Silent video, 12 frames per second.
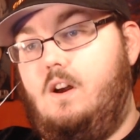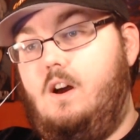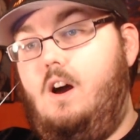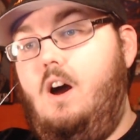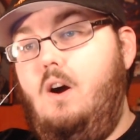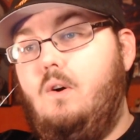
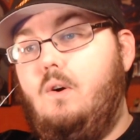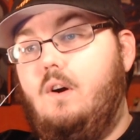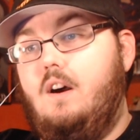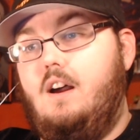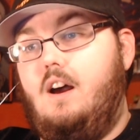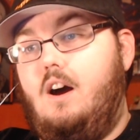Oh!
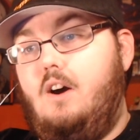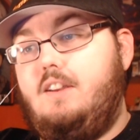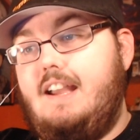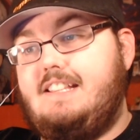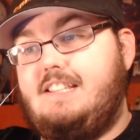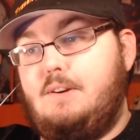
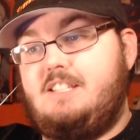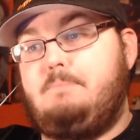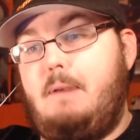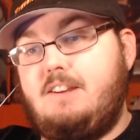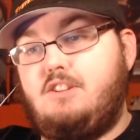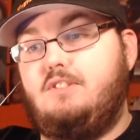Okay, so a
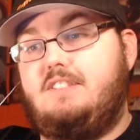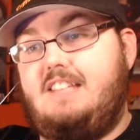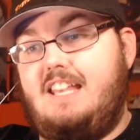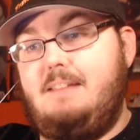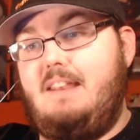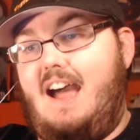special
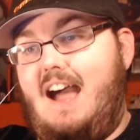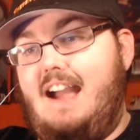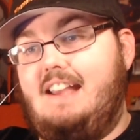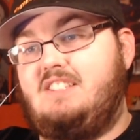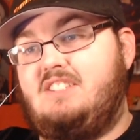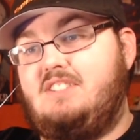demon
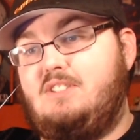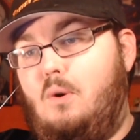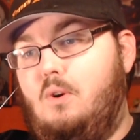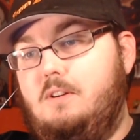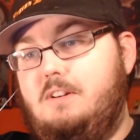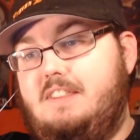ice
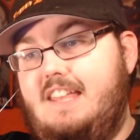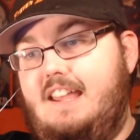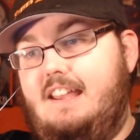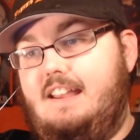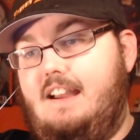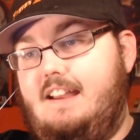sword thing